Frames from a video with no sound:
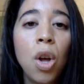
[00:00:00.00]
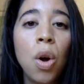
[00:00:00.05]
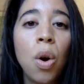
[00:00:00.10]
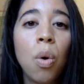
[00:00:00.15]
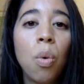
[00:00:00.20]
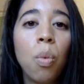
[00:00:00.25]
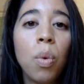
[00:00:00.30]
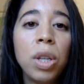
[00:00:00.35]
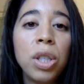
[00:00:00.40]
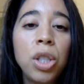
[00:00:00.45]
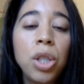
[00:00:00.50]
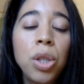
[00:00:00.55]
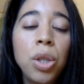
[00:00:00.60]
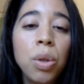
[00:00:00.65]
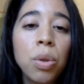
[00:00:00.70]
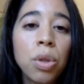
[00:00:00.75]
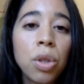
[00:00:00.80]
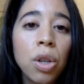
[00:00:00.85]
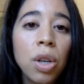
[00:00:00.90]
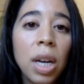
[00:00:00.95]
Once you do
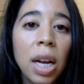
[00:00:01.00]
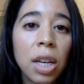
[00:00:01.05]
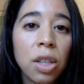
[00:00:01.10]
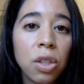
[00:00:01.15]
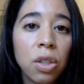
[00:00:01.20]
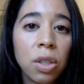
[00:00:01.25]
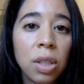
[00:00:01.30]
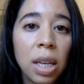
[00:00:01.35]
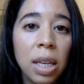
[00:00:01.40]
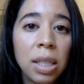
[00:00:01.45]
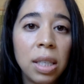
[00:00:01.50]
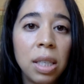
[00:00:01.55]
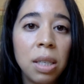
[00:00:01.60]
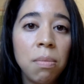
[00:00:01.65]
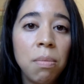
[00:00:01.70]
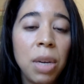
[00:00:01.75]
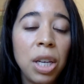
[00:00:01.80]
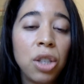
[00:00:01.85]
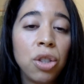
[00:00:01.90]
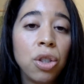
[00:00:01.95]
start exercising,
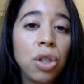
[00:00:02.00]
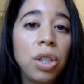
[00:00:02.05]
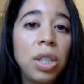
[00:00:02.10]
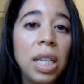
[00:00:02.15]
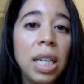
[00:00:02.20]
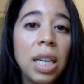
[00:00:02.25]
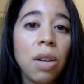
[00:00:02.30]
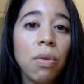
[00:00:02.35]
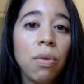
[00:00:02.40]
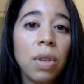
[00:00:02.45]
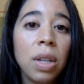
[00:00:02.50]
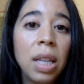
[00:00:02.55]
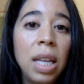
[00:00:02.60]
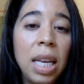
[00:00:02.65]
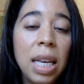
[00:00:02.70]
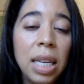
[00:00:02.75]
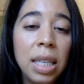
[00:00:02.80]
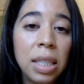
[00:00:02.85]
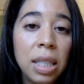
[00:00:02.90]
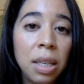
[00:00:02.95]
make sure you take it really
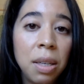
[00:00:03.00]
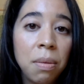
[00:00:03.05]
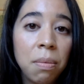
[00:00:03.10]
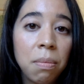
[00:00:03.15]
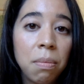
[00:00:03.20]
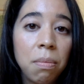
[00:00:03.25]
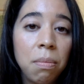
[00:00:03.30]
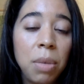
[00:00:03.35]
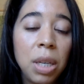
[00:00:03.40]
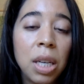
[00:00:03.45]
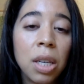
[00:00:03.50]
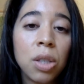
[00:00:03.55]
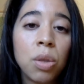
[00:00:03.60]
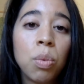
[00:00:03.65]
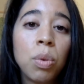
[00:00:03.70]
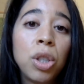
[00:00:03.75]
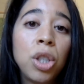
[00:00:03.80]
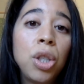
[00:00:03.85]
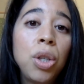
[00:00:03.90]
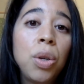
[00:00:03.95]
easy, because
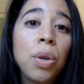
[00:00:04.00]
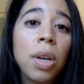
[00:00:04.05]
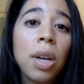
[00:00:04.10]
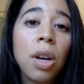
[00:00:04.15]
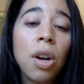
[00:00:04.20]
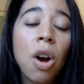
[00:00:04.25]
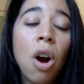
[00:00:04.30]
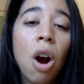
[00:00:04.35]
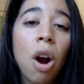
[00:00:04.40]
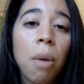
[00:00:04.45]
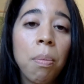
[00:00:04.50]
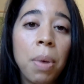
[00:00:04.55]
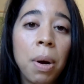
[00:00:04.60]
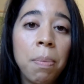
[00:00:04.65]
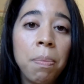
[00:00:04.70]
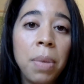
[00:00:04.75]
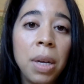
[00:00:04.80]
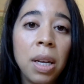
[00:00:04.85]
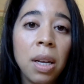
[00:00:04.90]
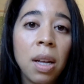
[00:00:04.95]
once you do get your heart
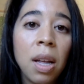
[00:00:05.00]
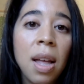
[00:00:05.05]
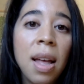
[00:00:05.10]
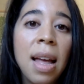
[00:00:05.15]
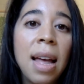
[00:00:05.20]
pumping,